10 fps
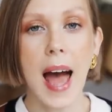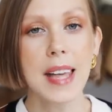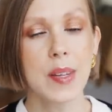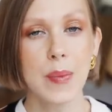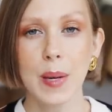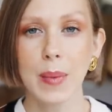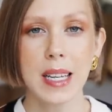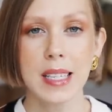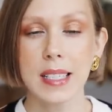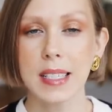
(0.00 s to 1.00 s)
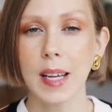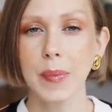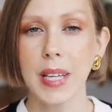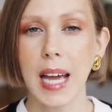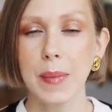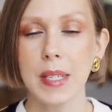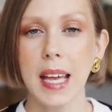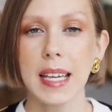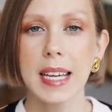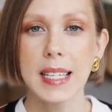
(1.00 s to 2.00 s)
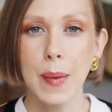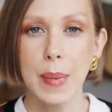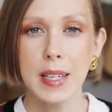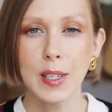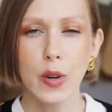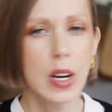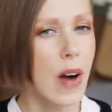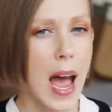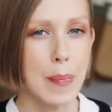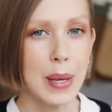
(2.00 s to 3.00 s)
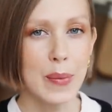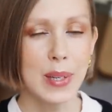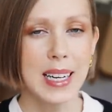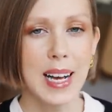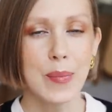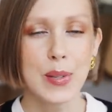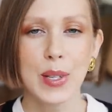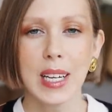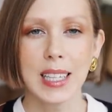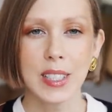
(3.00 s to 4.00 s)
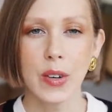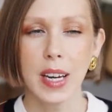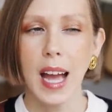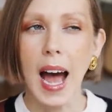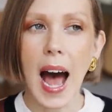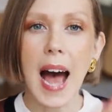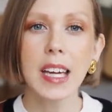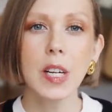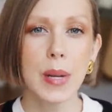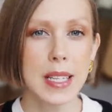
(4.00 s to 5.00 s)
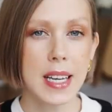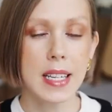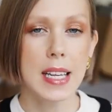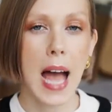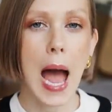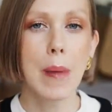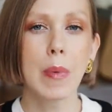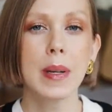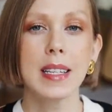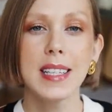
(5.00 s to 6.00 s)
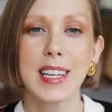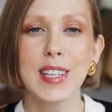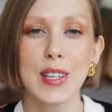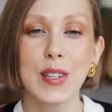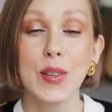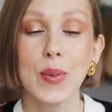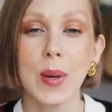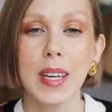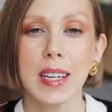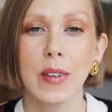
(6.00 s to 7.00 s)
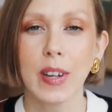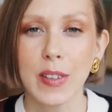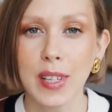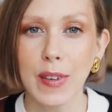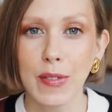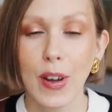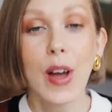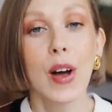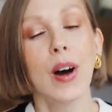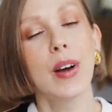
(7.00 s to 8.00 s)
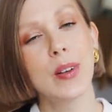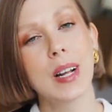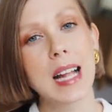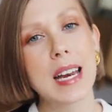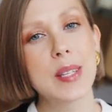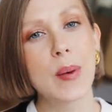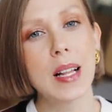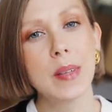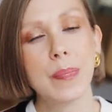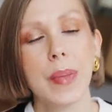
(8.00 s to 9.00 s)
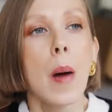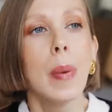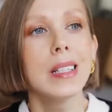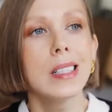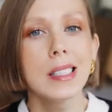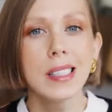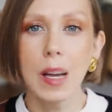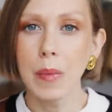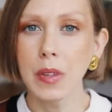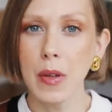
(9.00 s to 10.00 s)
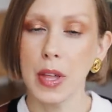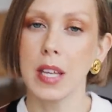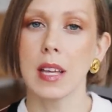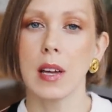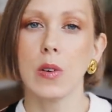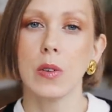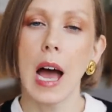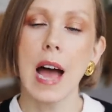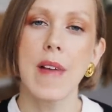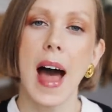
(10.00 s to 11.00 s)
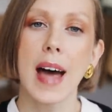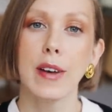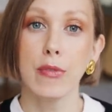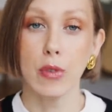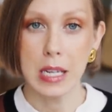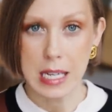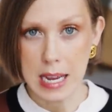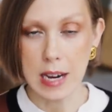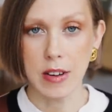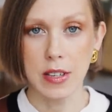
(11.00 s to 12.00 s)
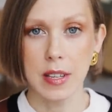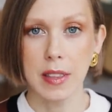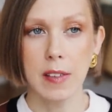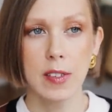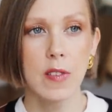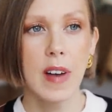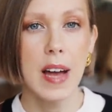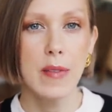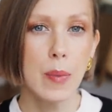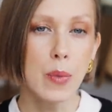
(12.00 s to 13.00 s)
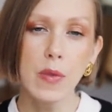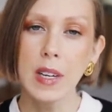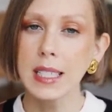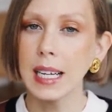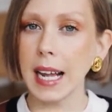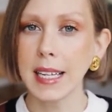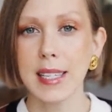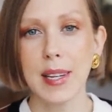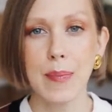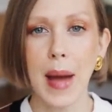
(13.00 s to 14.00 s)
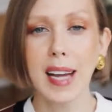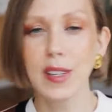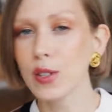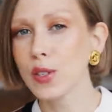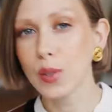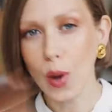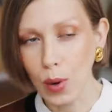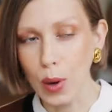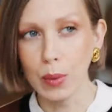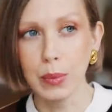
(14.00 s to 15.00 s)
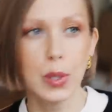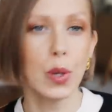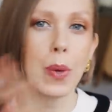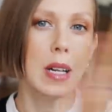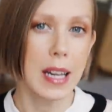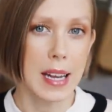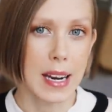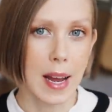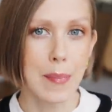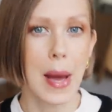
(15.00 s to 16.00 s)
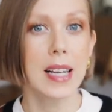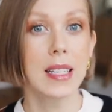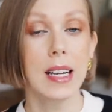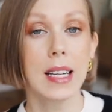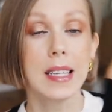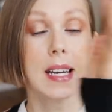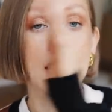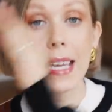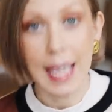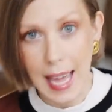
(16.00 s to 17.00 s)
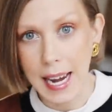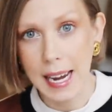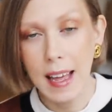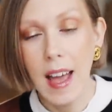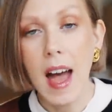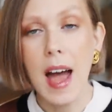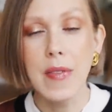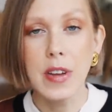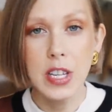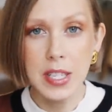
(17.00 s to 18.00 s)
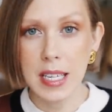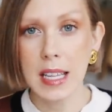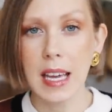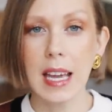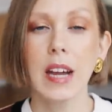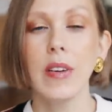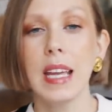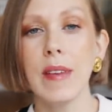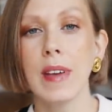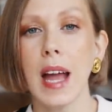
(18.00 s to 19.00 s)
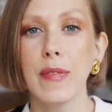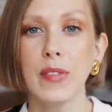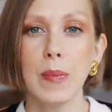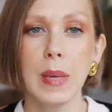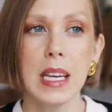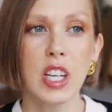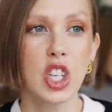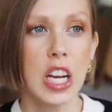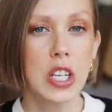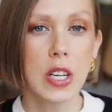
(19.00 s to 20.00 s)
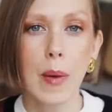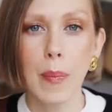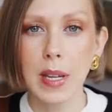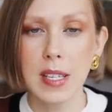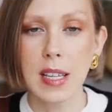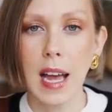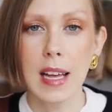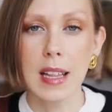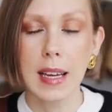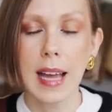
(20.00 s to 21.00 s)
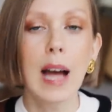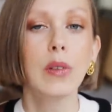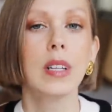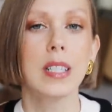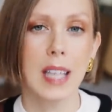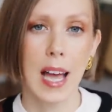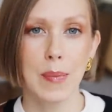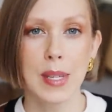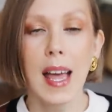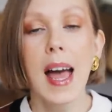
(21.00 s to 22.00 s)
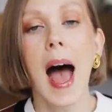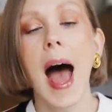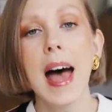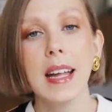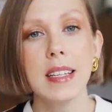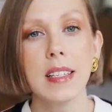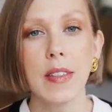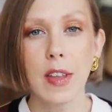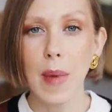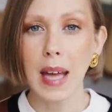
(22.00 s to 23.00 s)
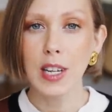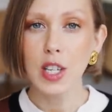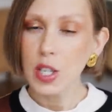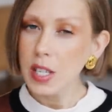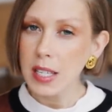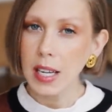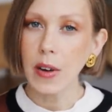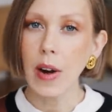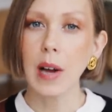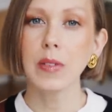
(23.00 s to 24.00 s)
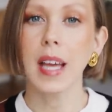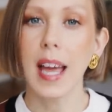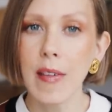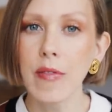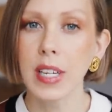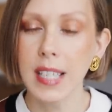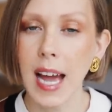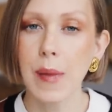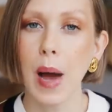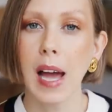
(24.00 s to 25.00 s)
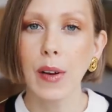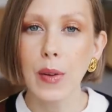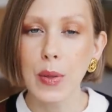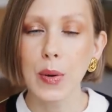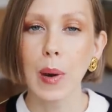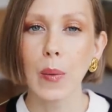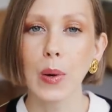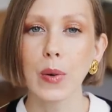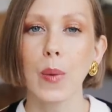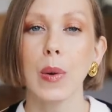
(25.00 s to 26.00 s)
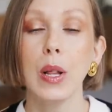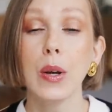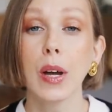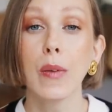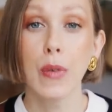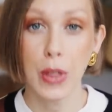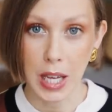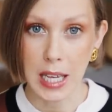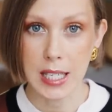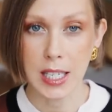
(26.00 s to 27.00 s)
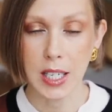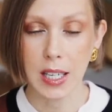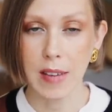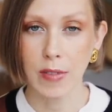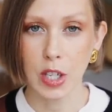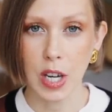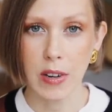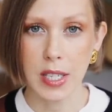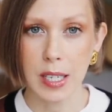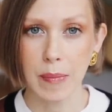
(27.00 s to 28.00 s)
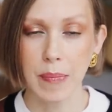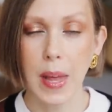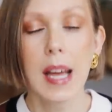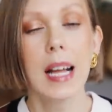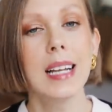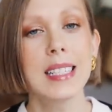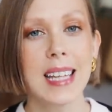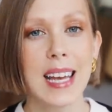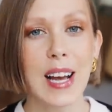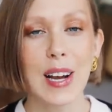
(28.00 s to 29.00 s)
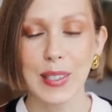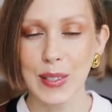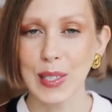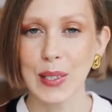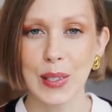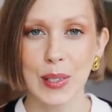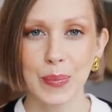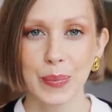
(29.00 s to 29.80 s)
As a minimalist, sometimes I get a bit trigger happy when it comes to decluttering. I admit it, I'm a bit addicted to getting rid of stuff. Are you like that as well? But some of the things I own, I've had for years. They've survived moving to London, back to Stockholm, to Berlin, and back to London again. And they're still here even after me changing up my style countless times. And they manage to stick around every time I go through my wardrobe looking for things to give to charity. Let's take a closer look.